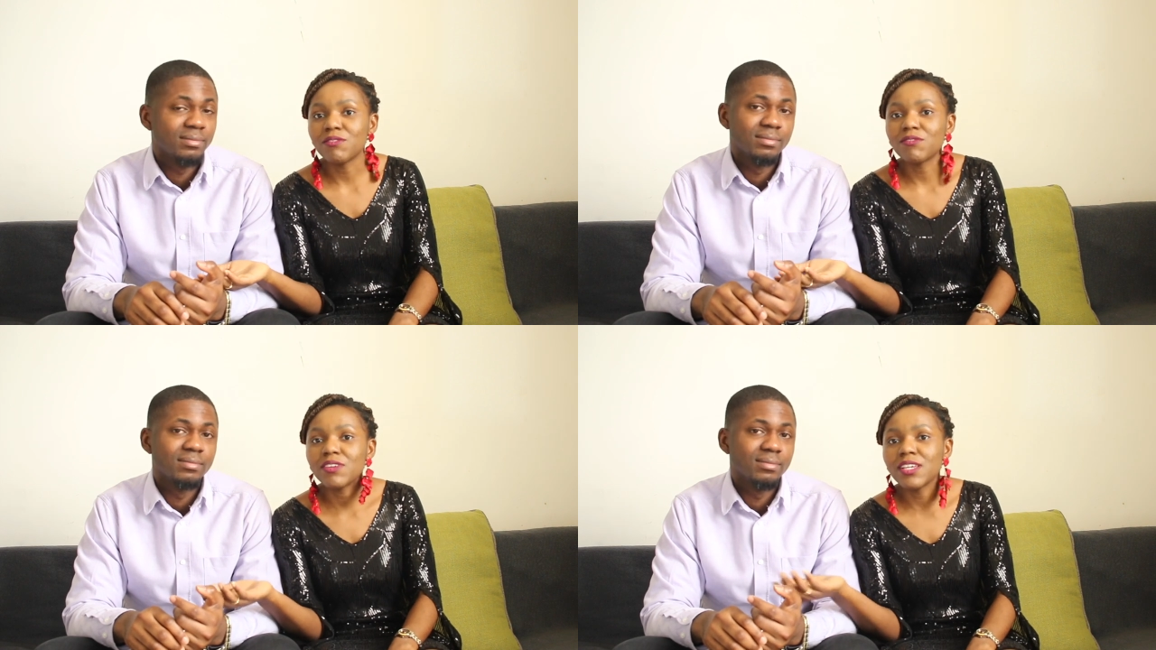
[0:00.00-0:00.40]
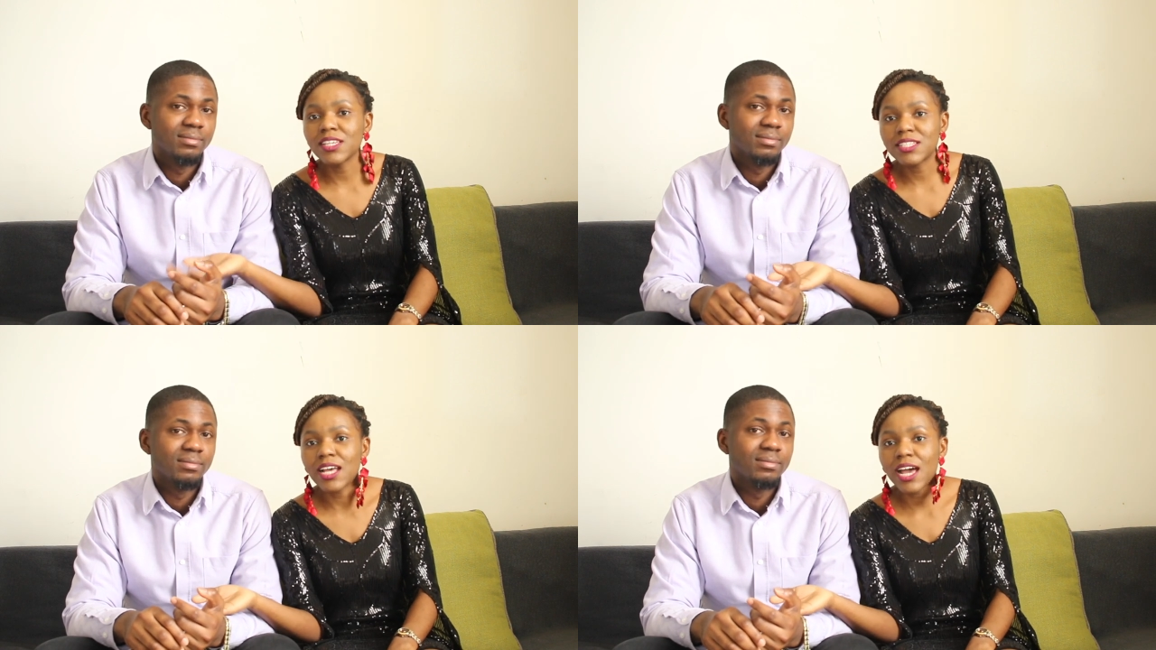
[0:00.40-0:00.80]
Speaker 1: if
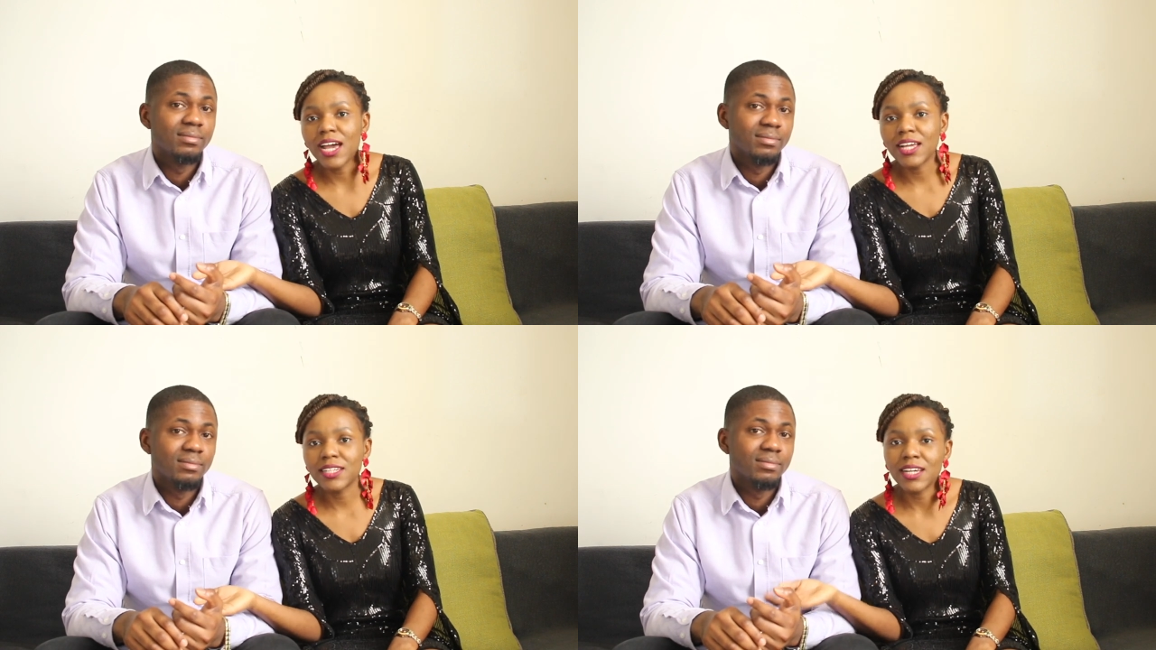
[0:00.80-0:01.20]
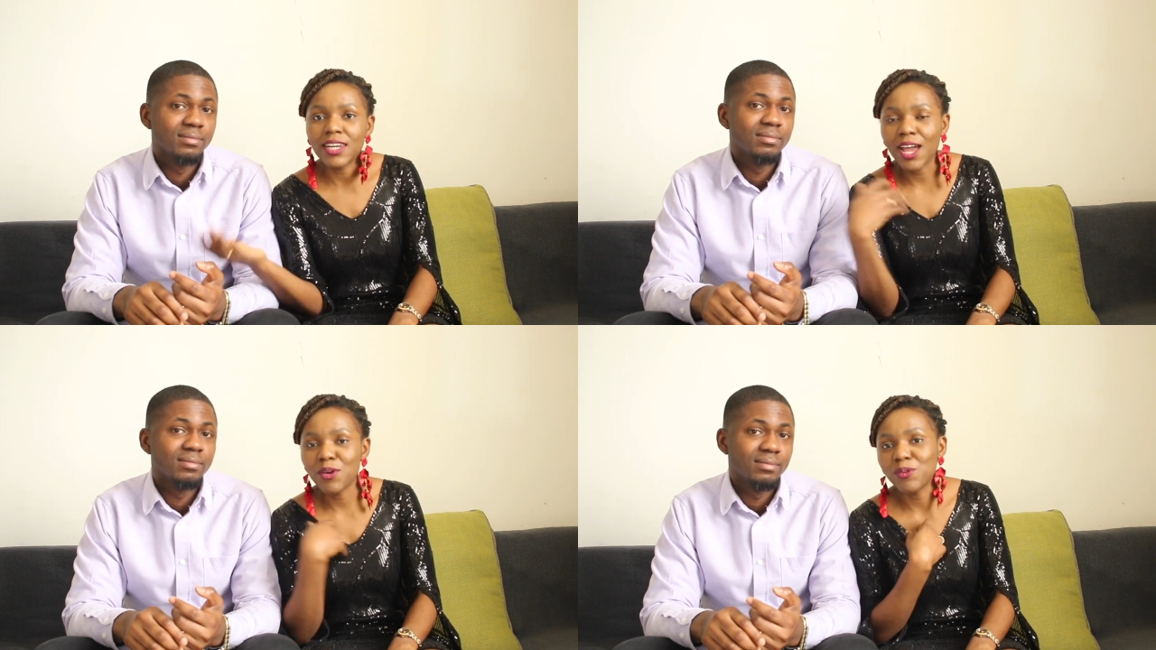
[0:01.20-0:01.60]
he's tired
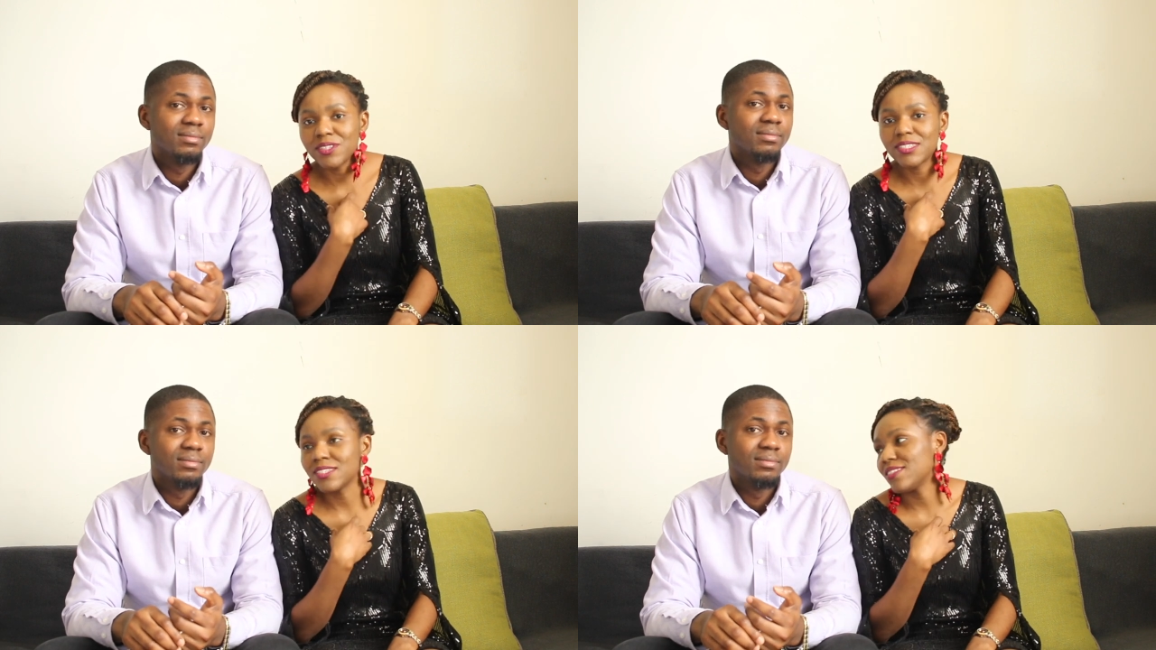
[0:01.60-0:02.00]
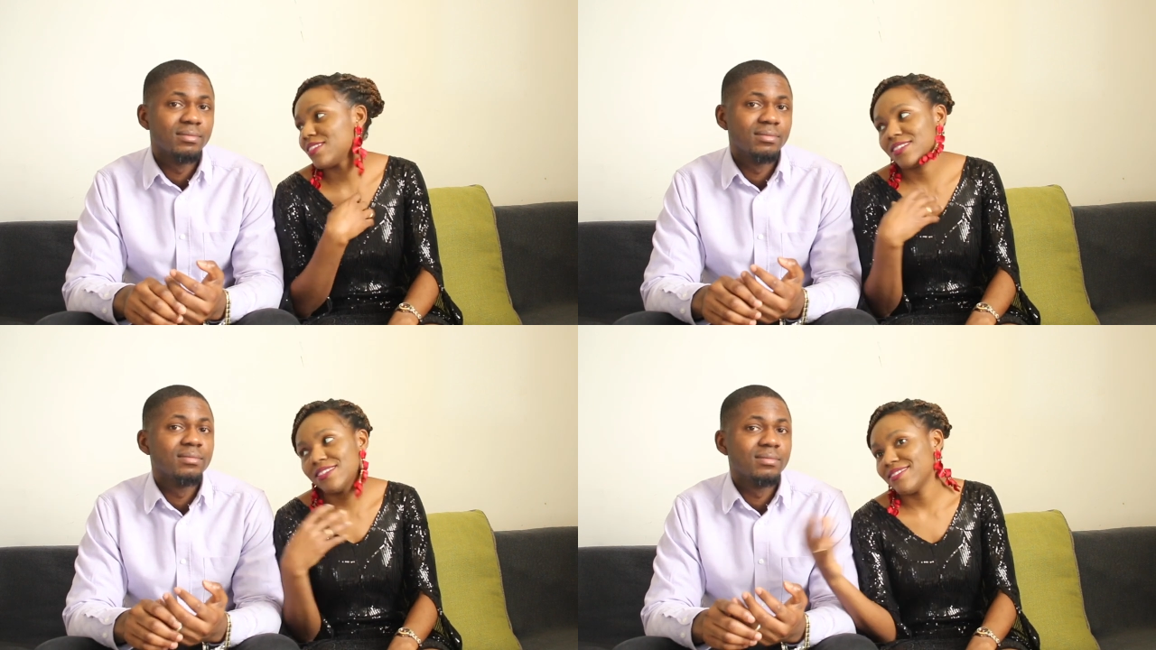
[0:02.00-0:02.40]
and i want it
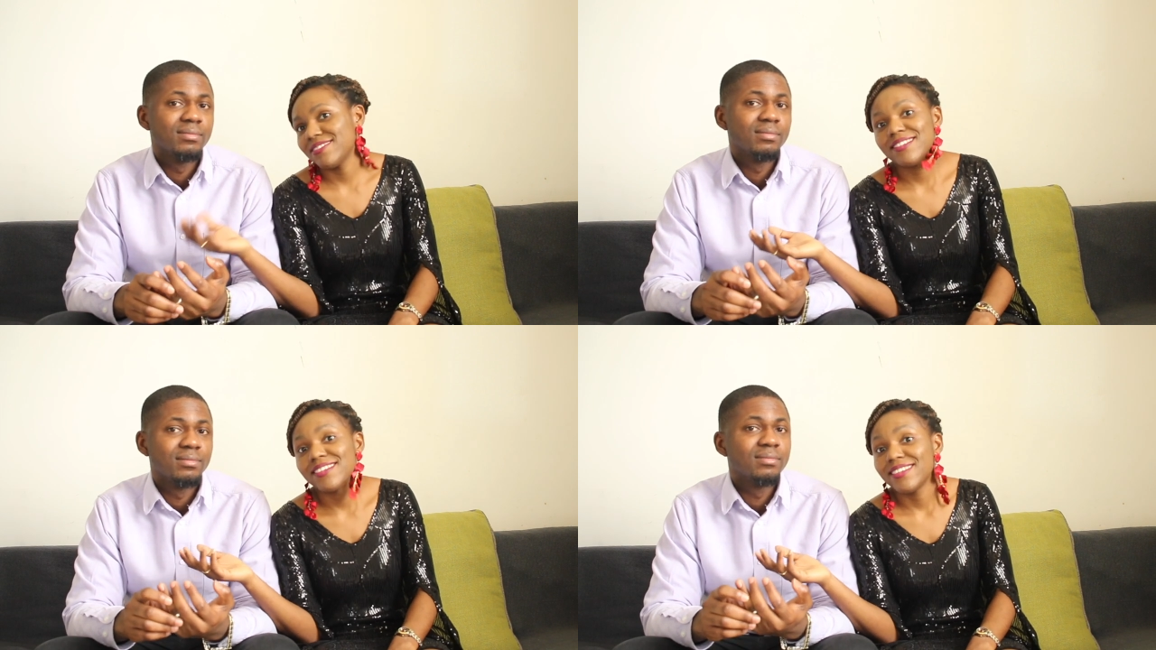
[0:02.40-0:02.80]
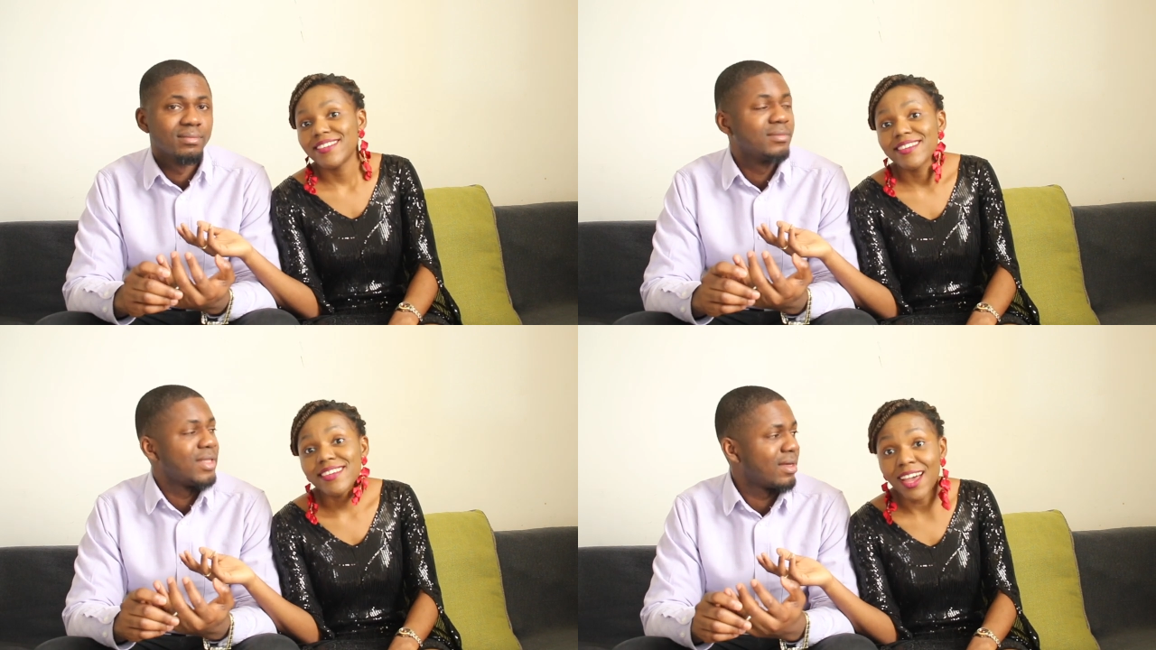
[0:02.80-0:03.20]
mm-hmm.
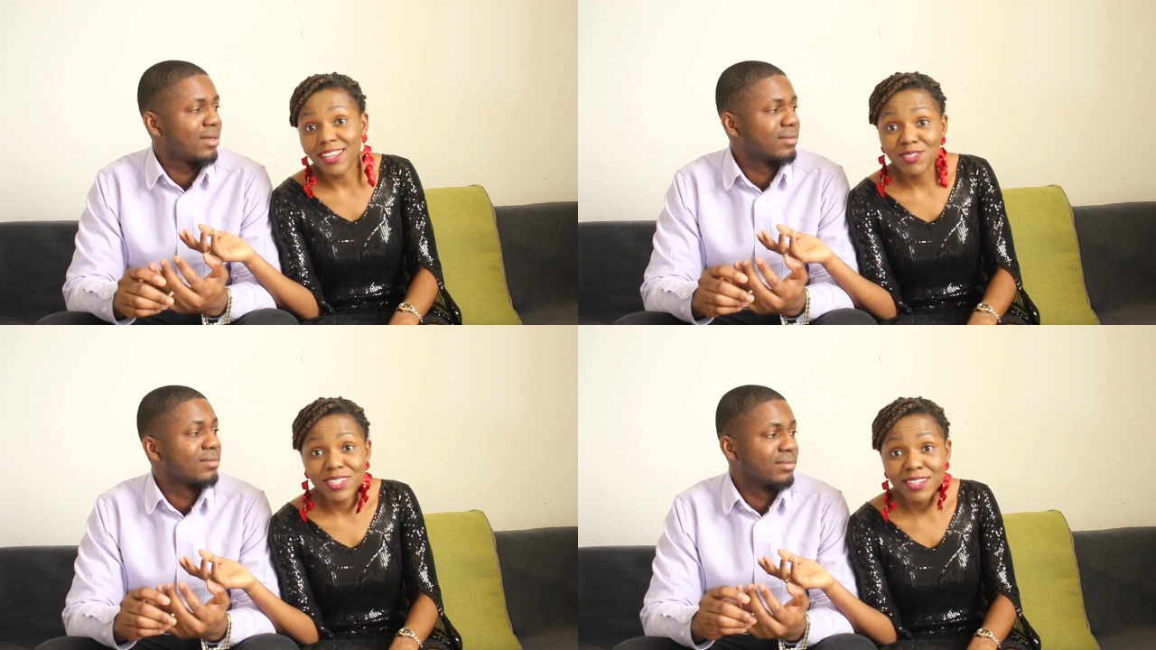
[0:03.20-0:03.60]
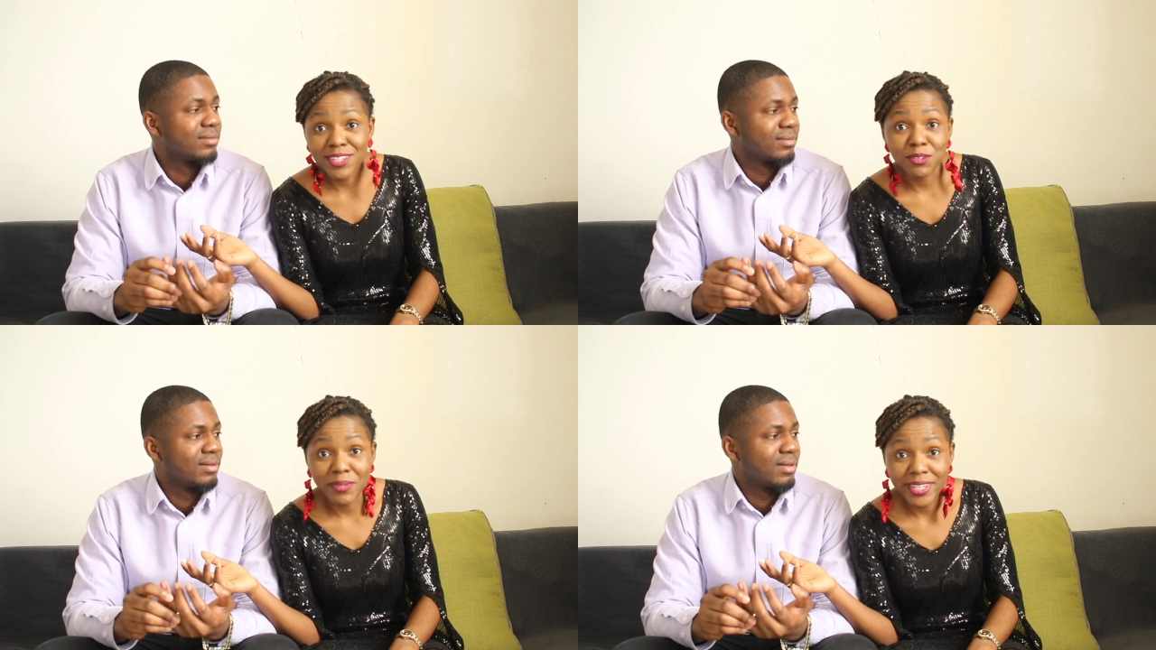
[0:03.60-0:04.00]
he yeah. has to
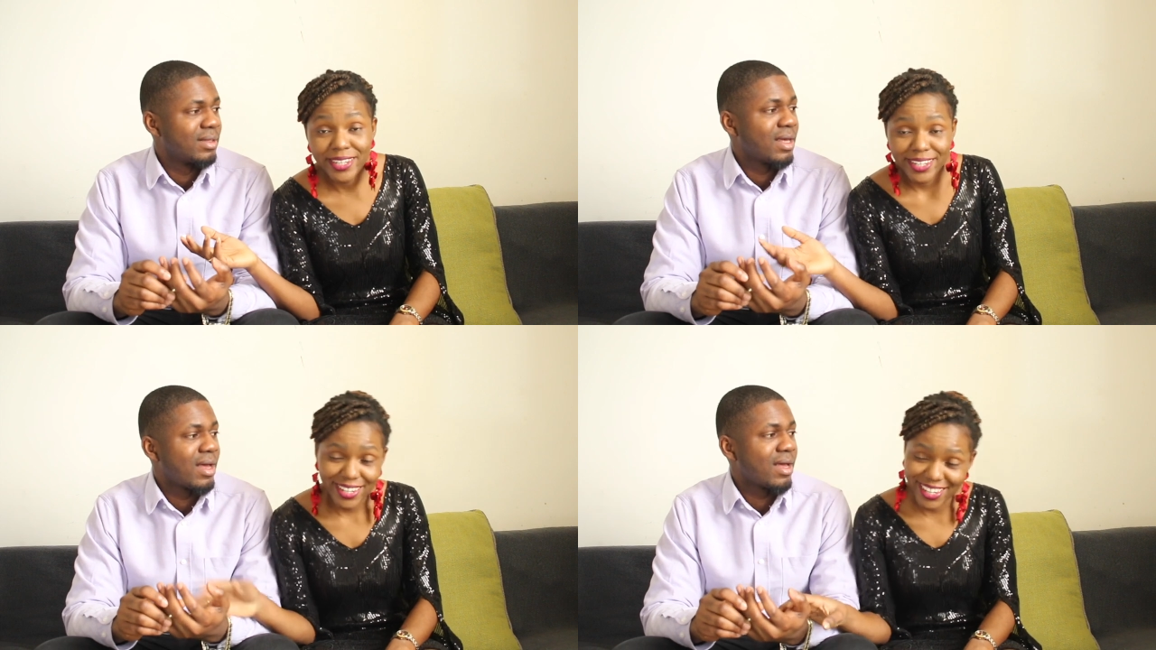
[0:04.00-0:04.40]
give it to me yeah.